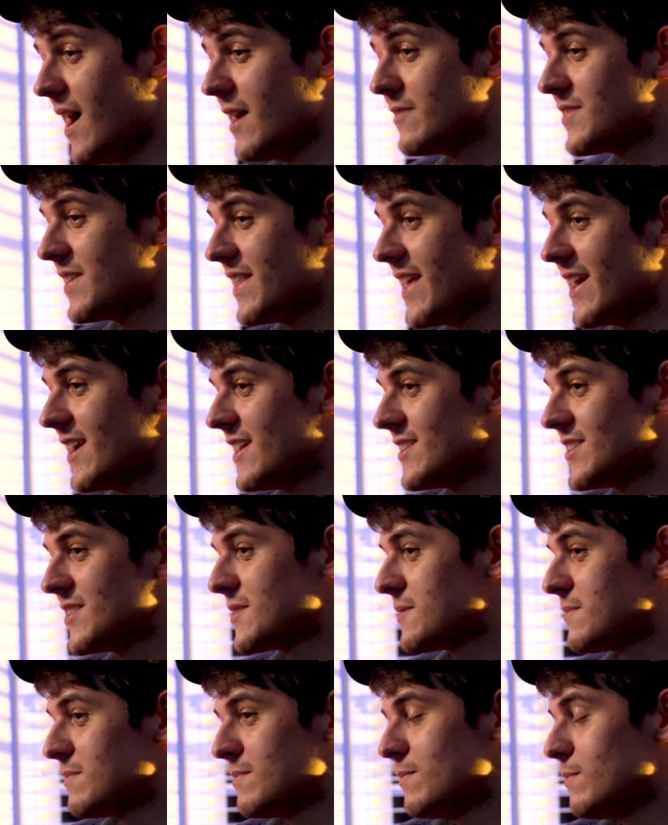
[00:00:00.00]
After that, I
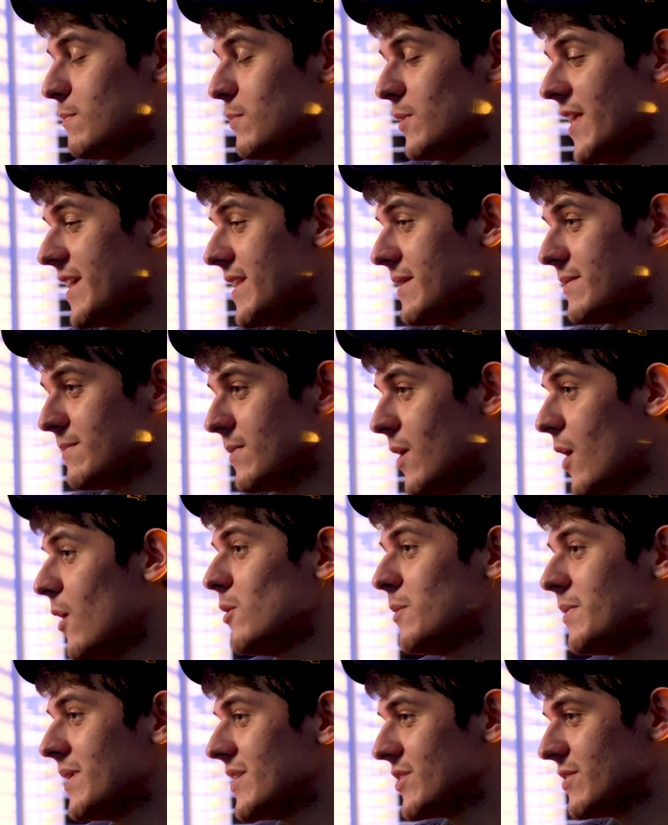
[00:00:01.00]
just played a
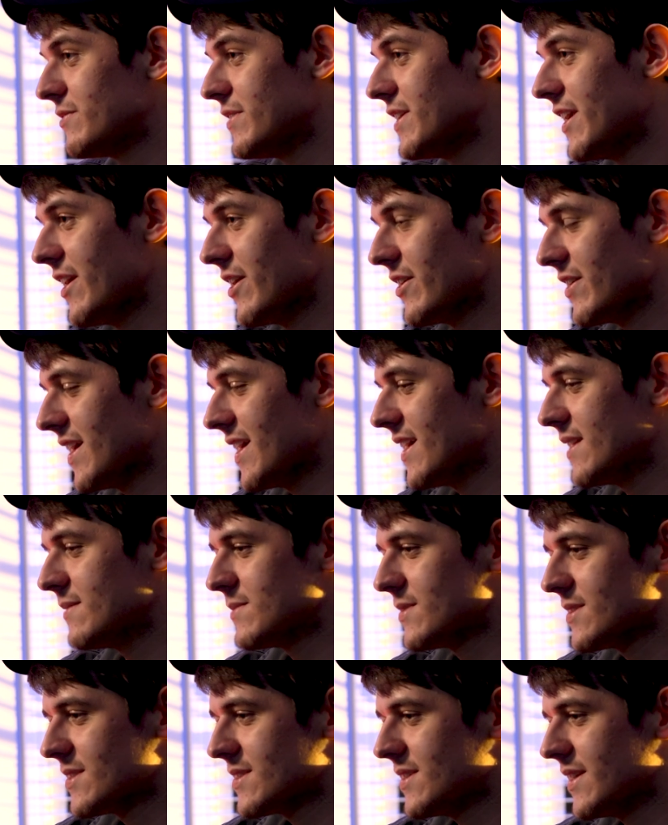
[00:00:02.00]
whole bunch of video
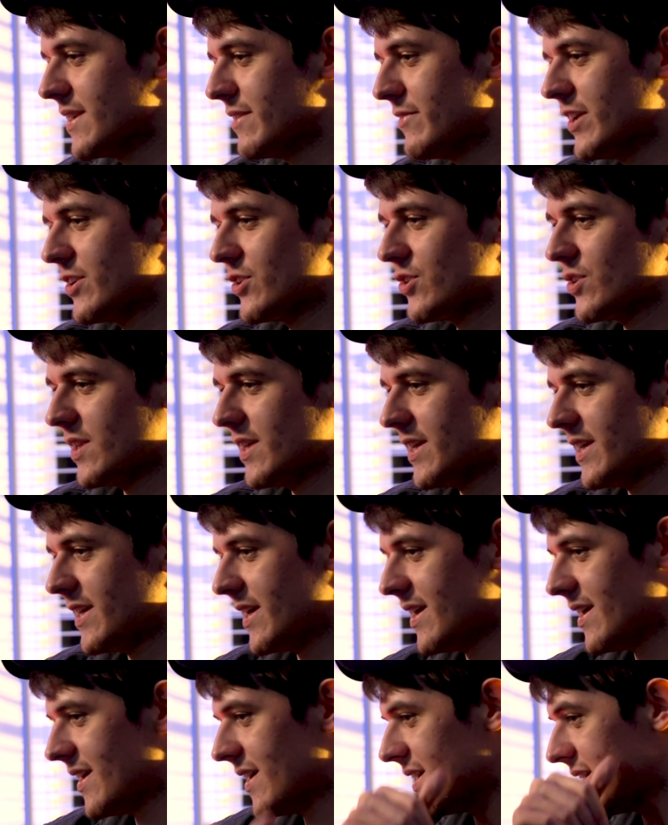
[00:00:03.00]
games, and eventually
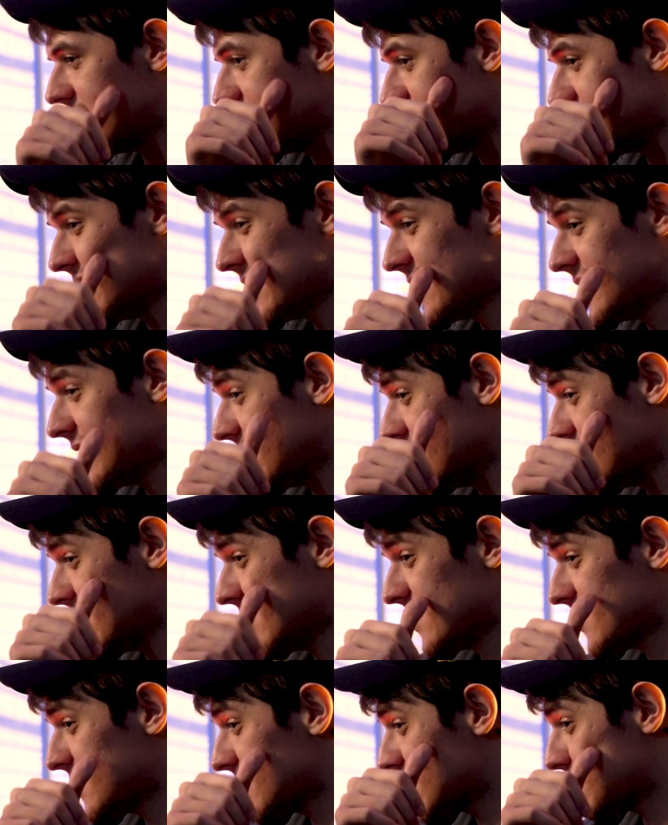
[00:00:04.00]

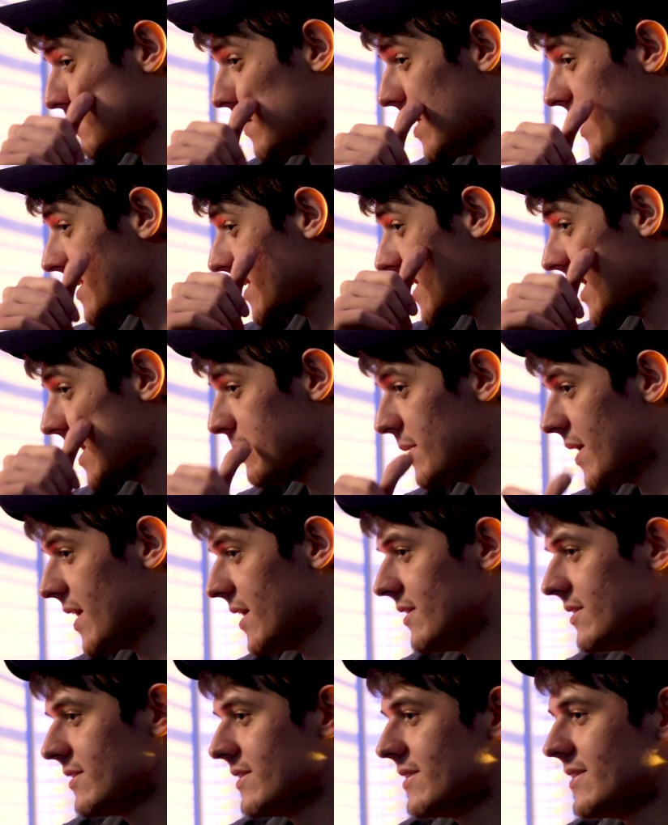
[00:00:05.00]
Smite came out.